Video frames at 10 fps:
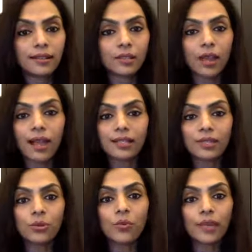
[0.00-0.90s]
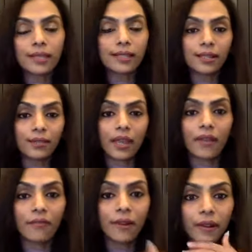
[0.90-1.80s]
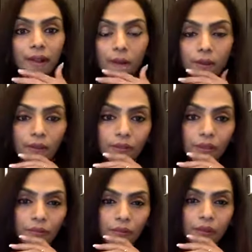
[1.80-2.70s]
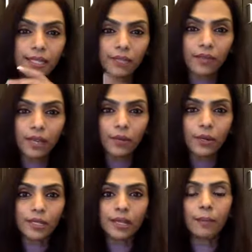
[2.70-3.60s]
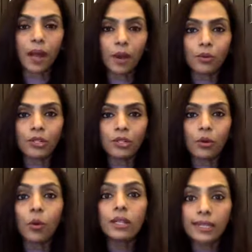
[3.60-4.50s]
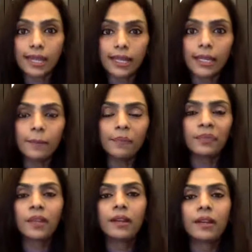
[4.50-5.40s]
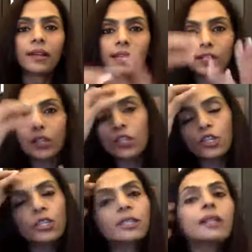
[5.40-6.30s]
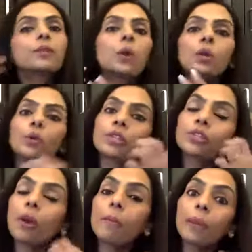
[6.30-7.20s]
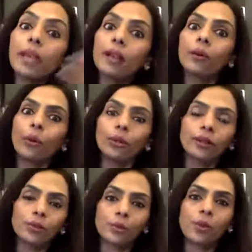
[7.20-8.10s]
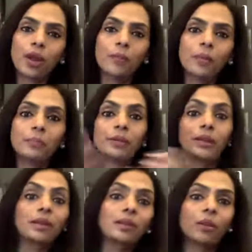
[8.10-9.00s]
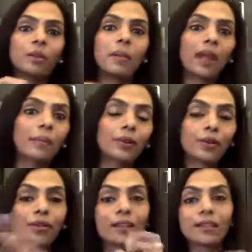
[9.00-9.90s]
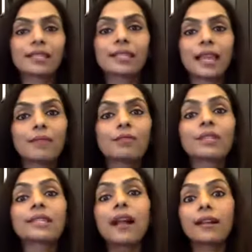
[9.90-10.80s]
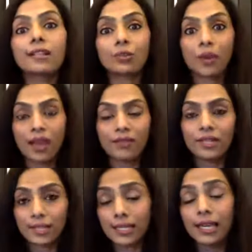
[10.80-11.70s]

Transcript: last 2 weeks that we have figured out, the first week was about goal setting, resolutions, that what was your big goal that you have been putting it on the back burner, and this time you decided to have it.